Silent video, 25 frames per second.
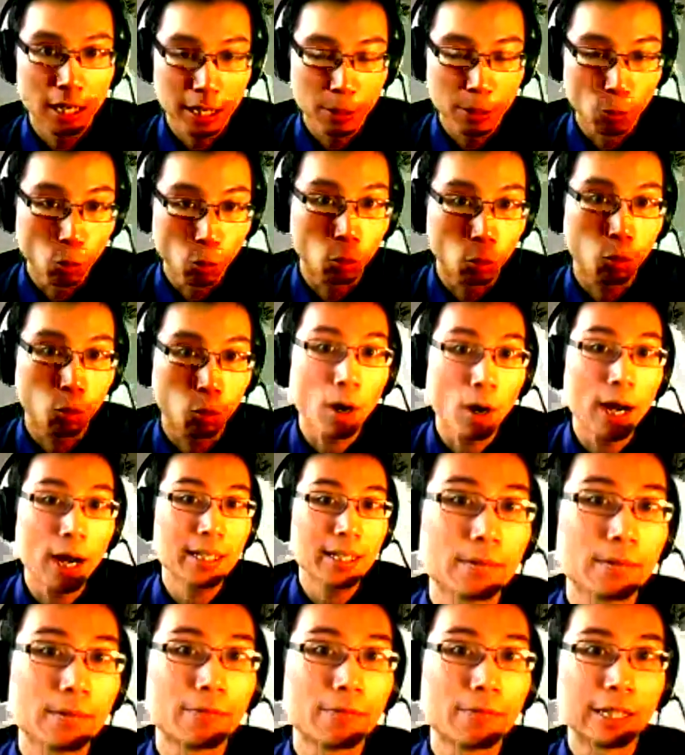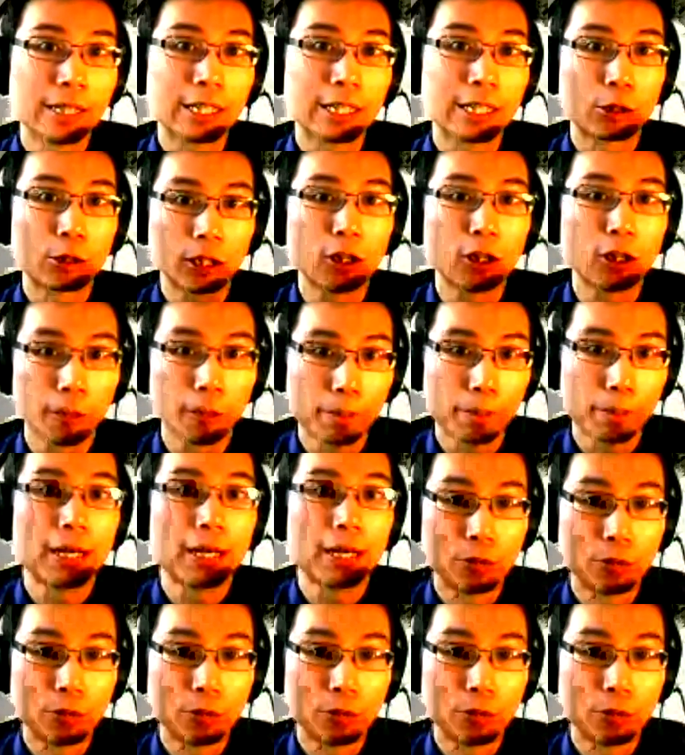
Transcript: will rise very quickly on pa